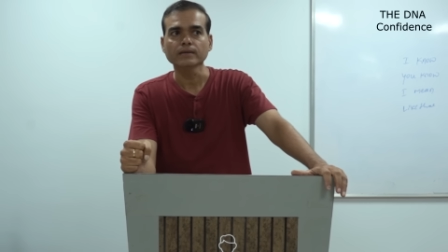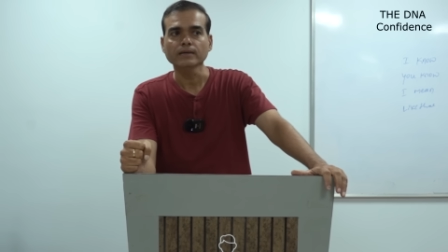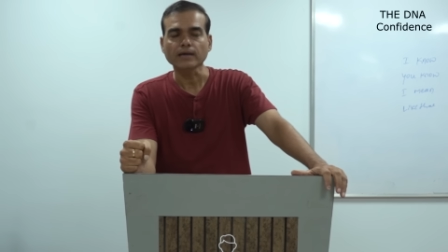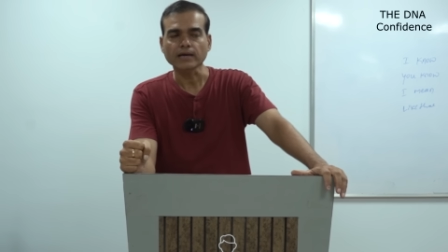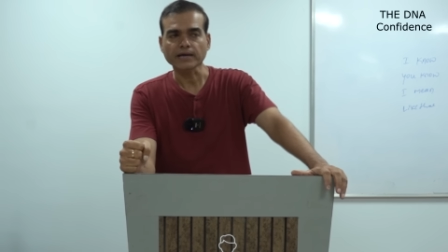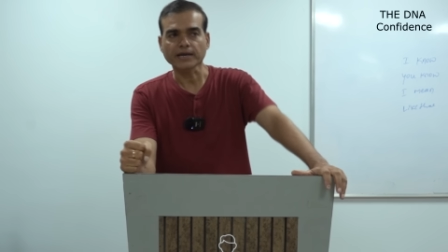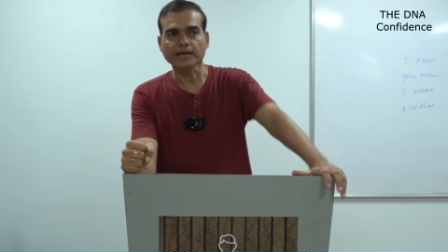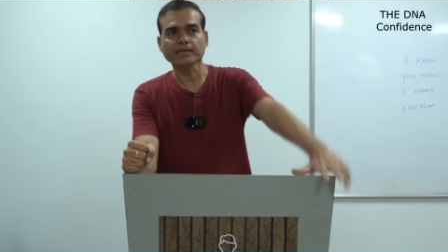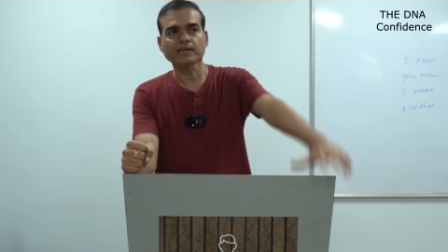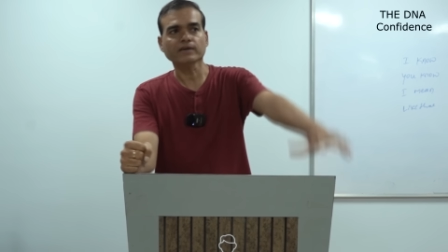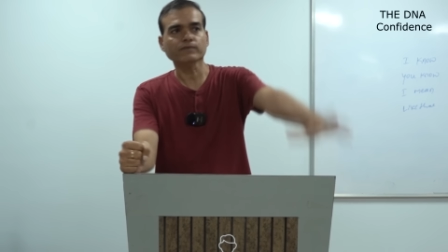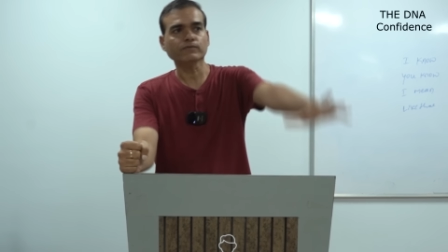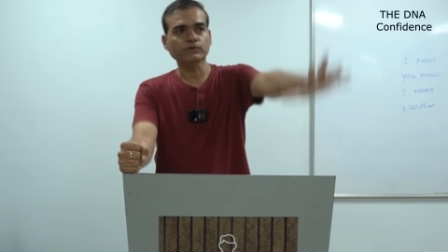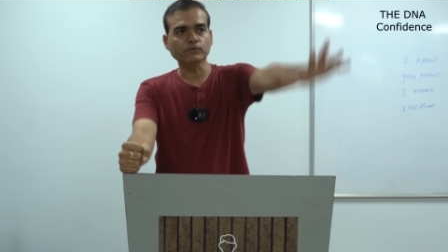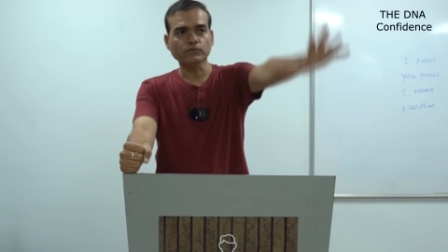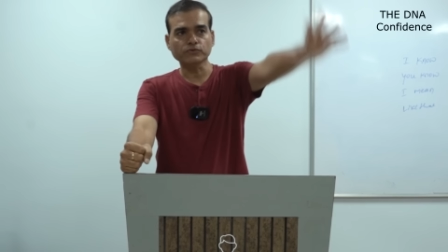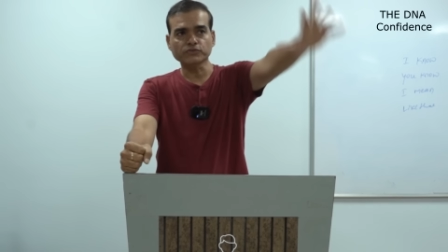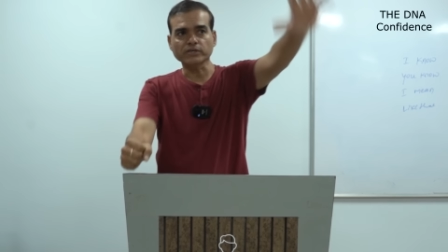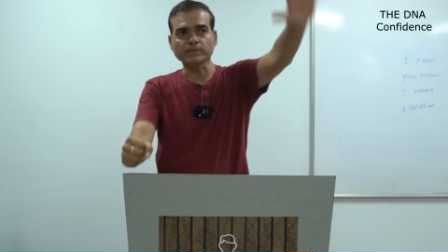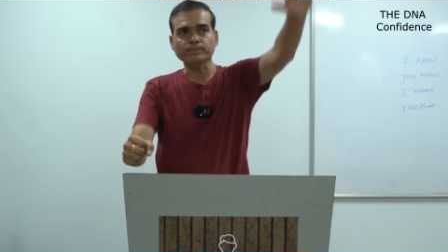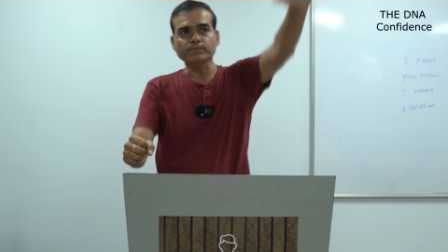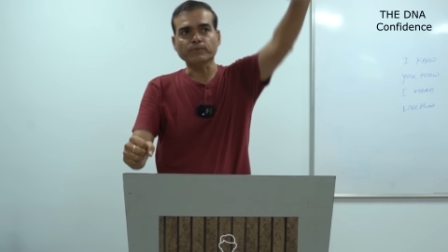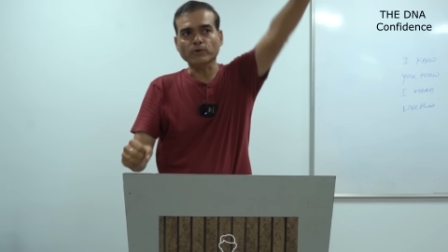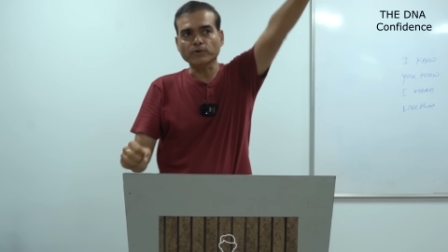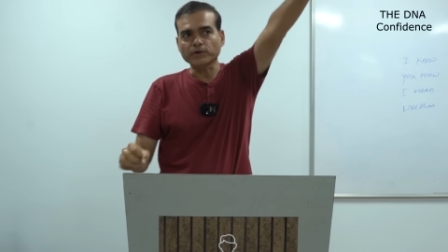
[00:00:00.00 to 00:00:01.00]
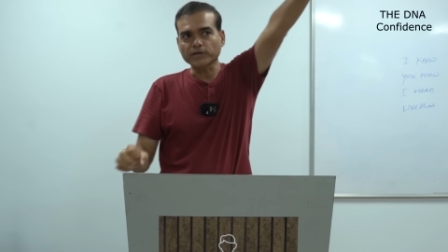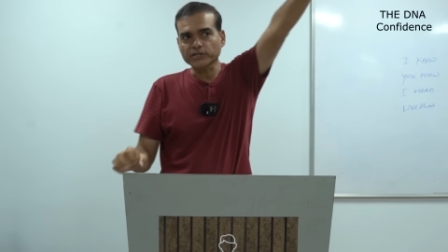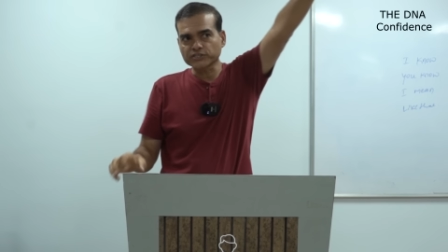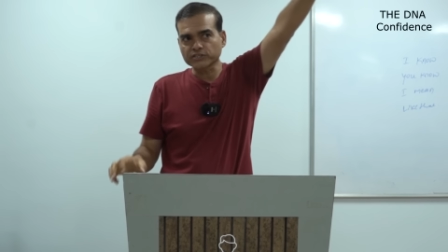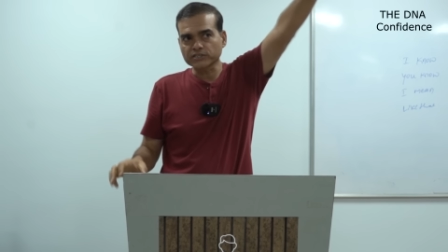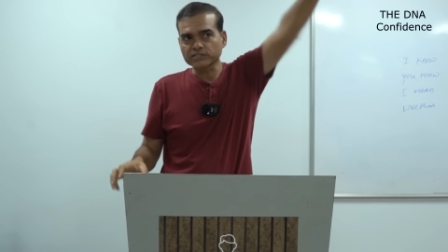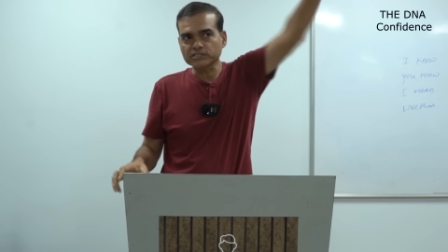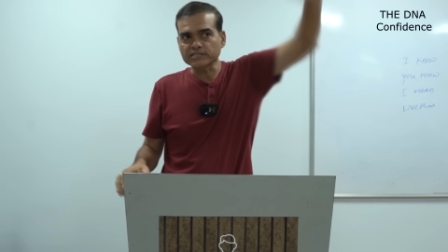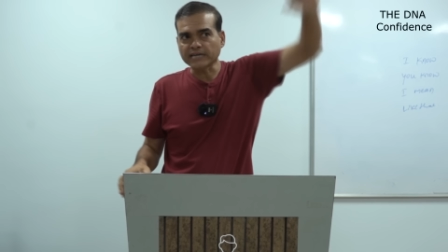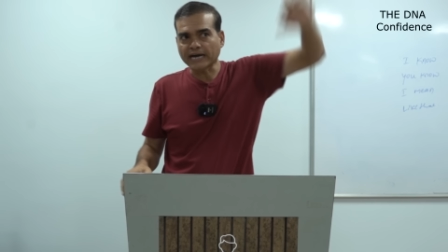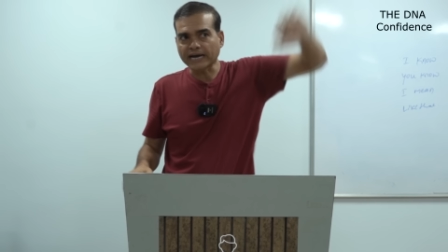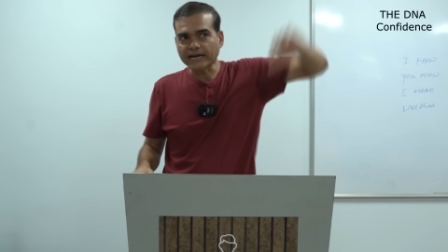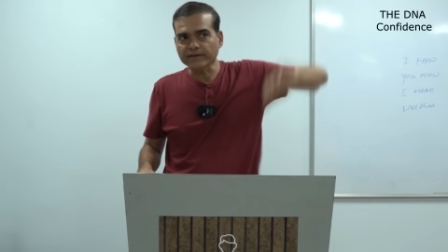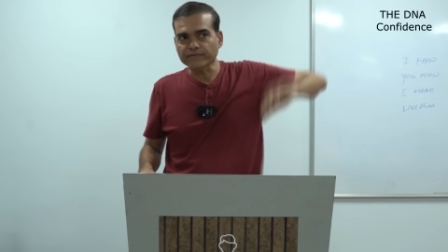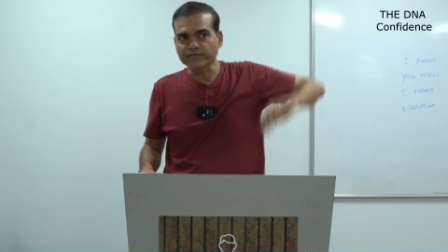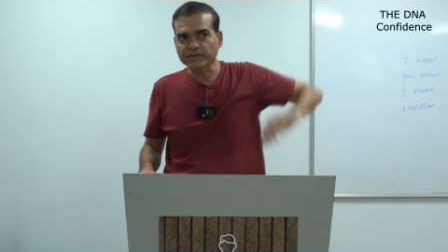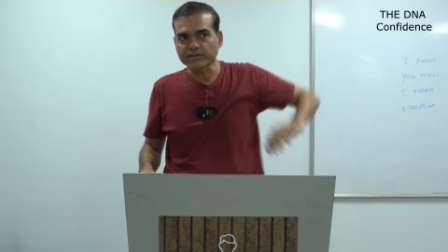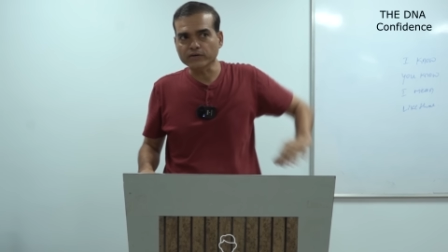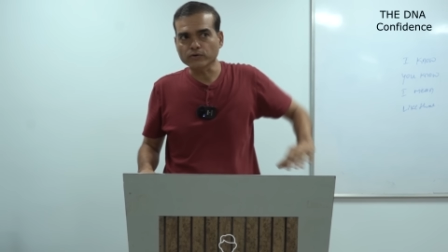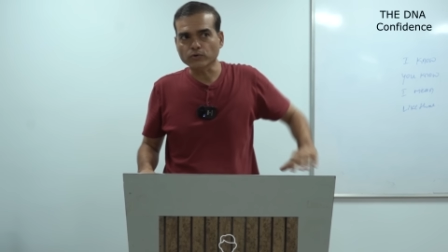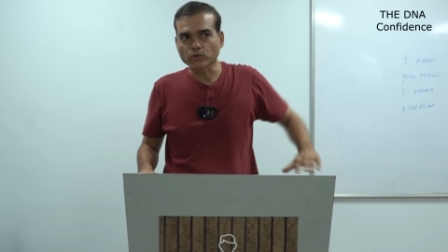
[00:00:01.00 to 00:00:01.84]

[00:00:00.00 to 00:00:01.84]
again, I want to say politicians die very